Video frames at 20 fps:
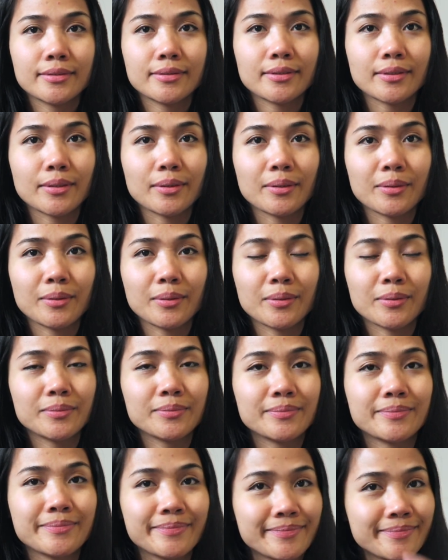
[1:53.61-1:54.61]

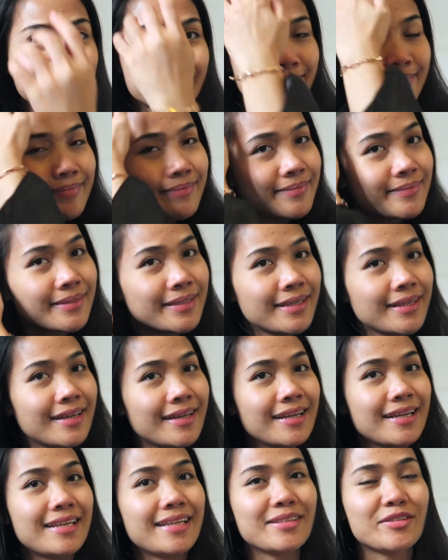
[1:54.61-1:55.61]
So
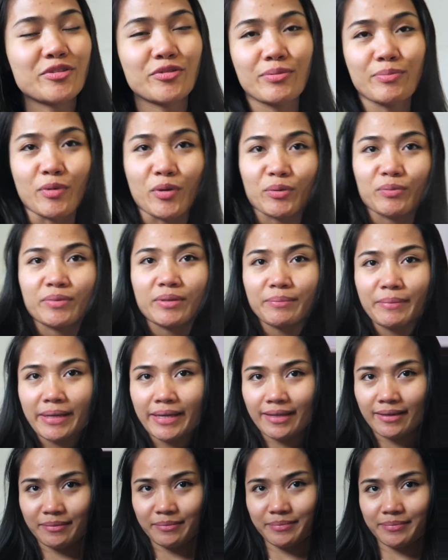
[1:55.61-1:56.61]
let's remove the
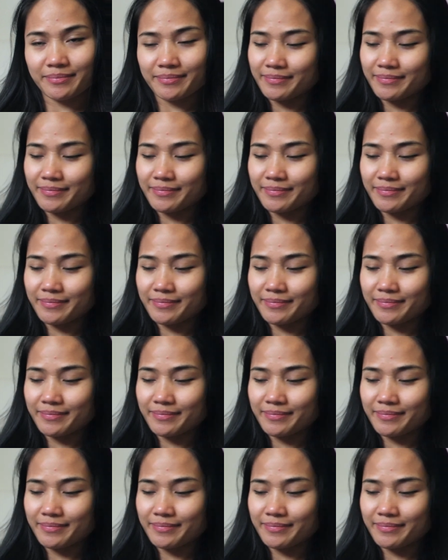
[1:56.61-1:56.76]
makeup.